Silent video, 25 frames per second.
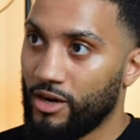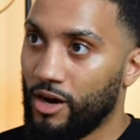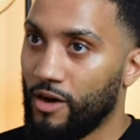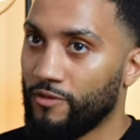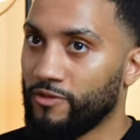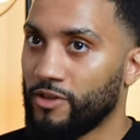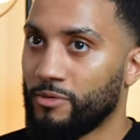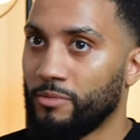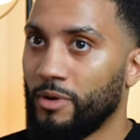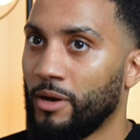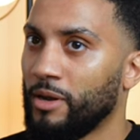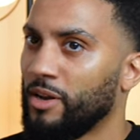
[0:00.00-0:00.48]

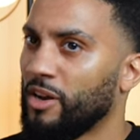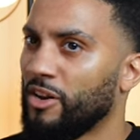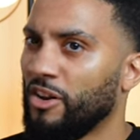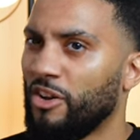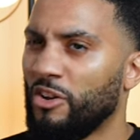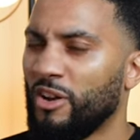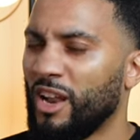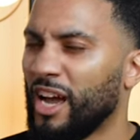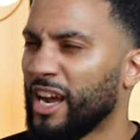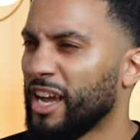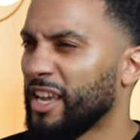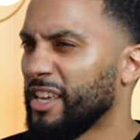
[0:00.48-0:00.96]
after, I don't
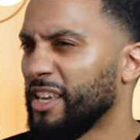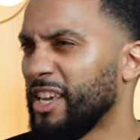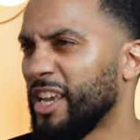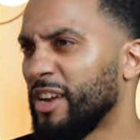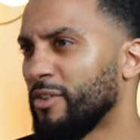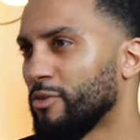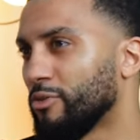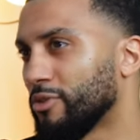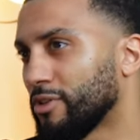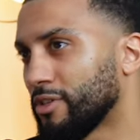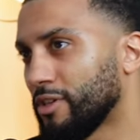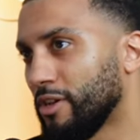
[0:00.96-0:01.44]
know, like a
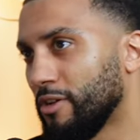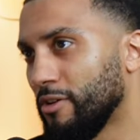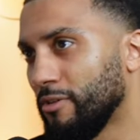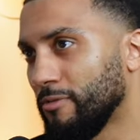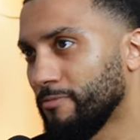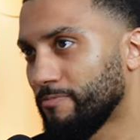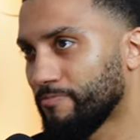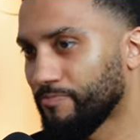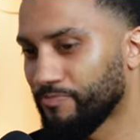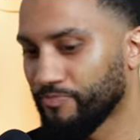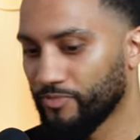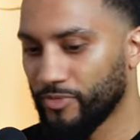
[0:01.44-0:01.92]
year or so.
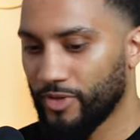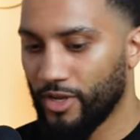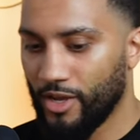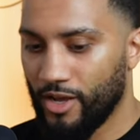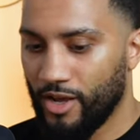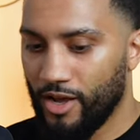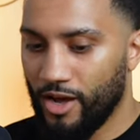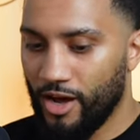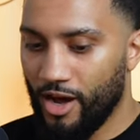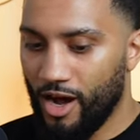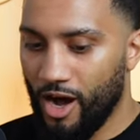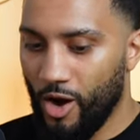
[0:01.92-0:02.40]

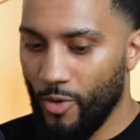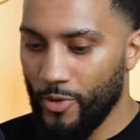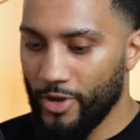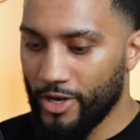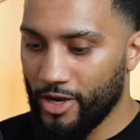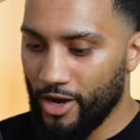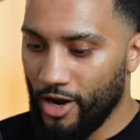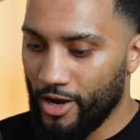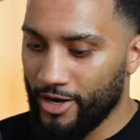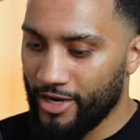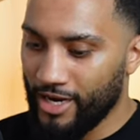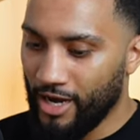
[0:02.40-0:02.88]
Are we
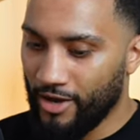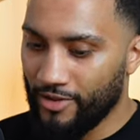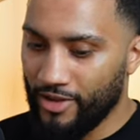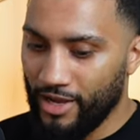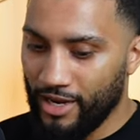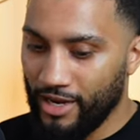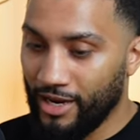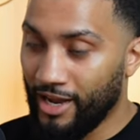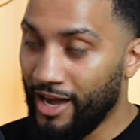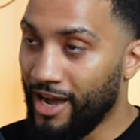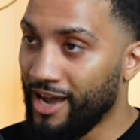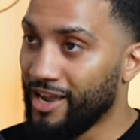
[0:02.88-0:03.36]
going down
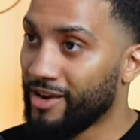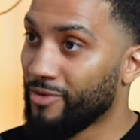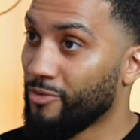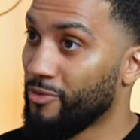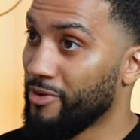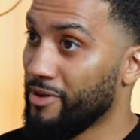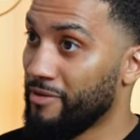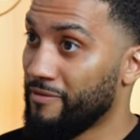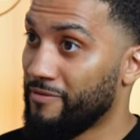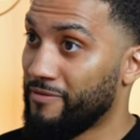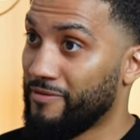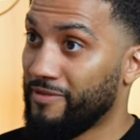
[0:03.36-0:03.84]
that line
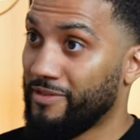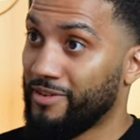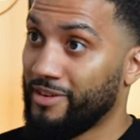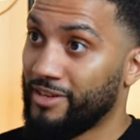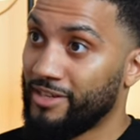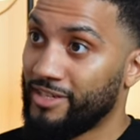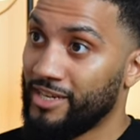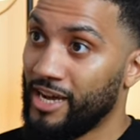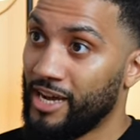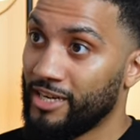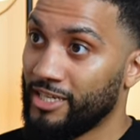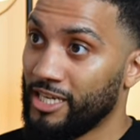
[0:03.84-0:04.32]
with
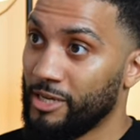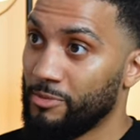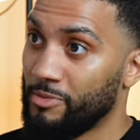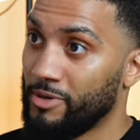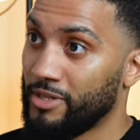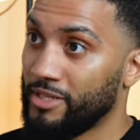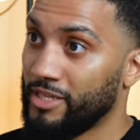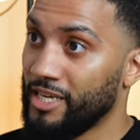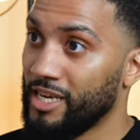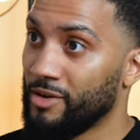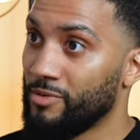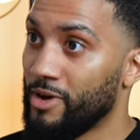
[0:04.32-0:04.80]

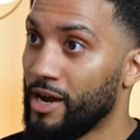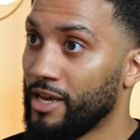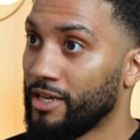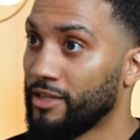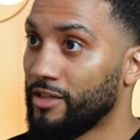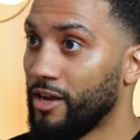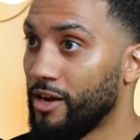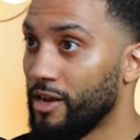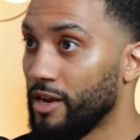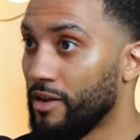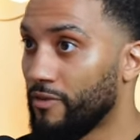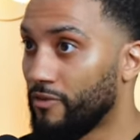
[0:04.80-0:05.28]
ChatGPT where it's
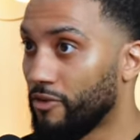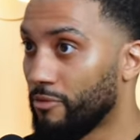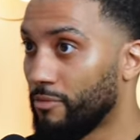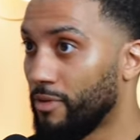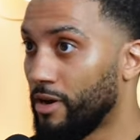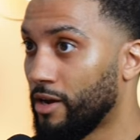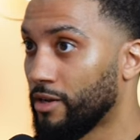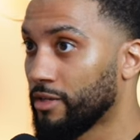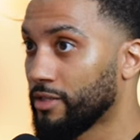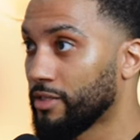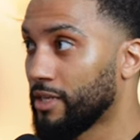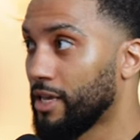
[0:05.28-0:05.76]
learning from
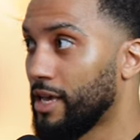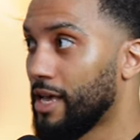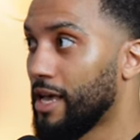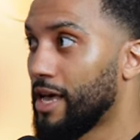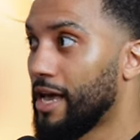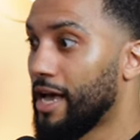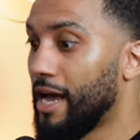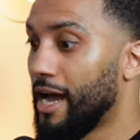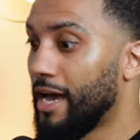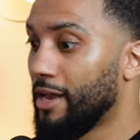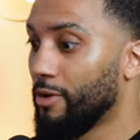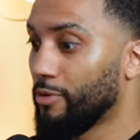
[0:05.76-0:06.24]
us
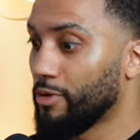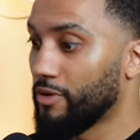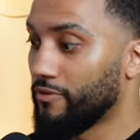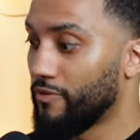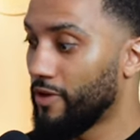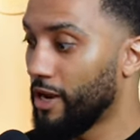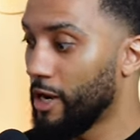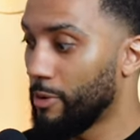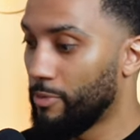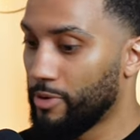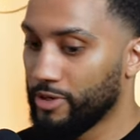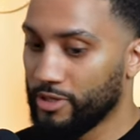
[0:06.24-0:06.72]
and it will
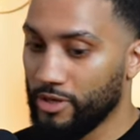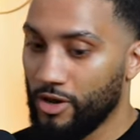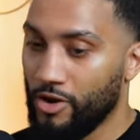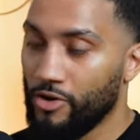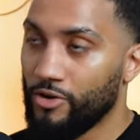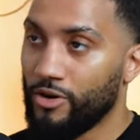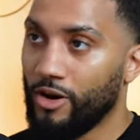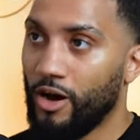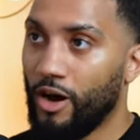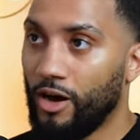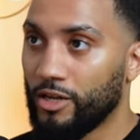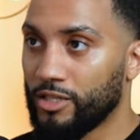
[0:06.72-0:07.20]
develop its
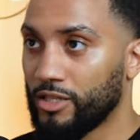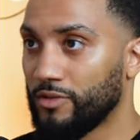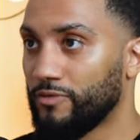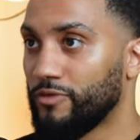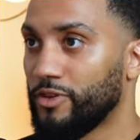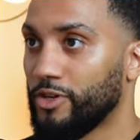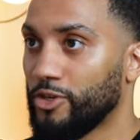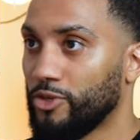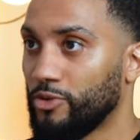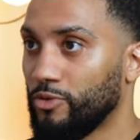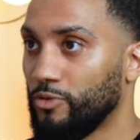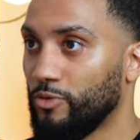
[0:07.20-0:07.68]
own
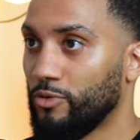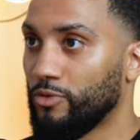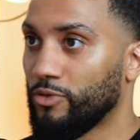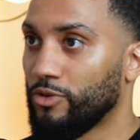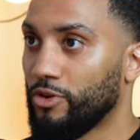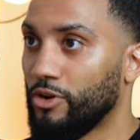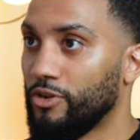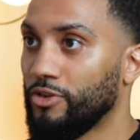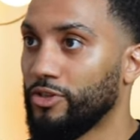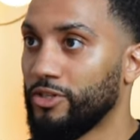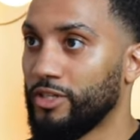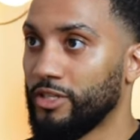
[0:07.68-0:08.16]
artificial
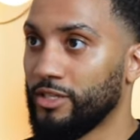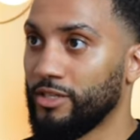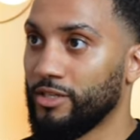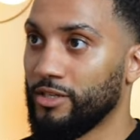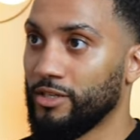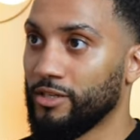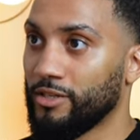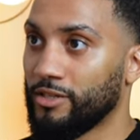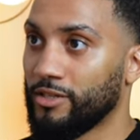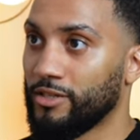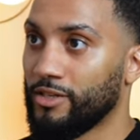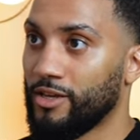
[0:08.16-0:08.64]

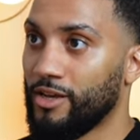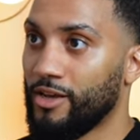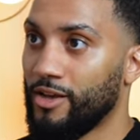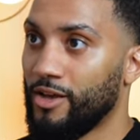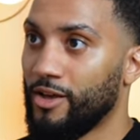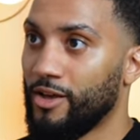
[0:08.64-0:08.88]
consciousness?